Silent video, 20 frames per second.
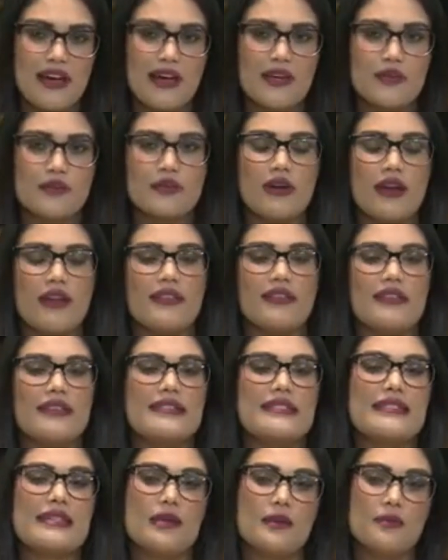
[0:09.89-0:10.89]
a rather
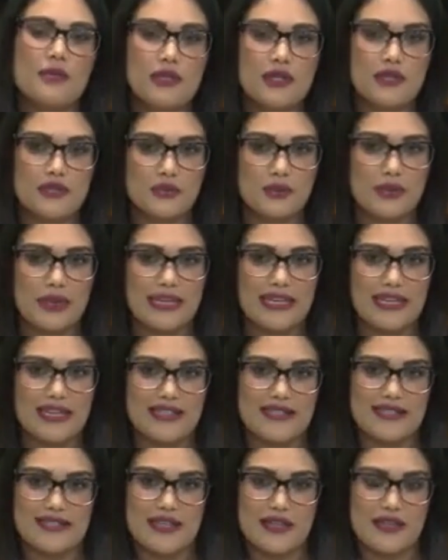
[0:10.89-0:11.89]
turbulent week
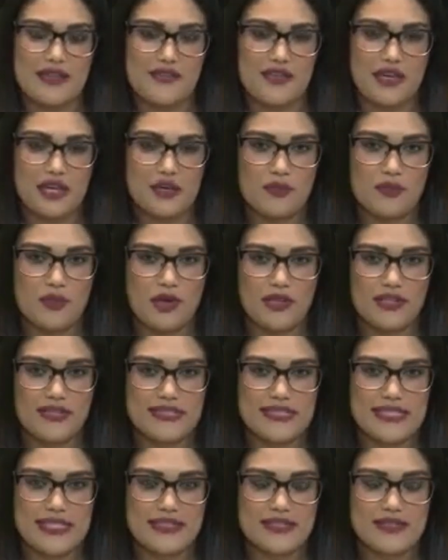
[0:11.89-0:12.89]
in South African
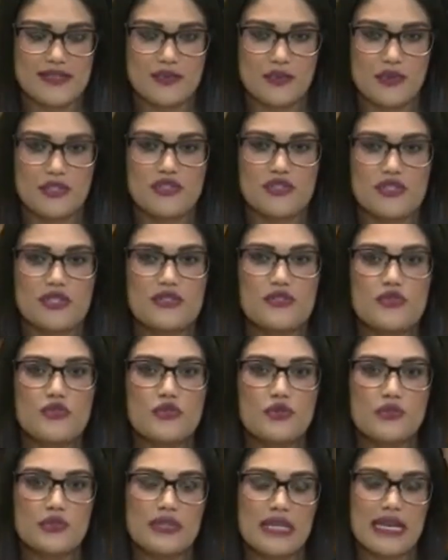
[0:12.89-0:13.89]
politics, with just
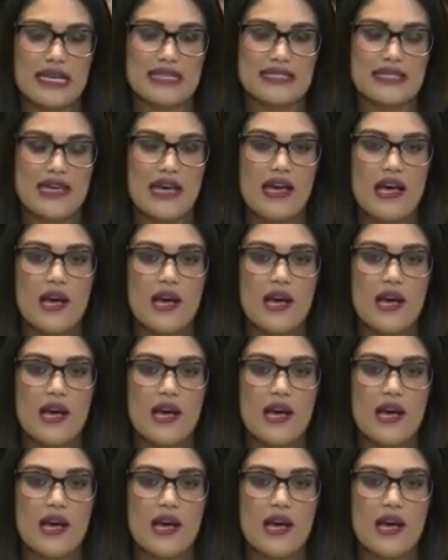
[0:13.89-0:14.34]
2 days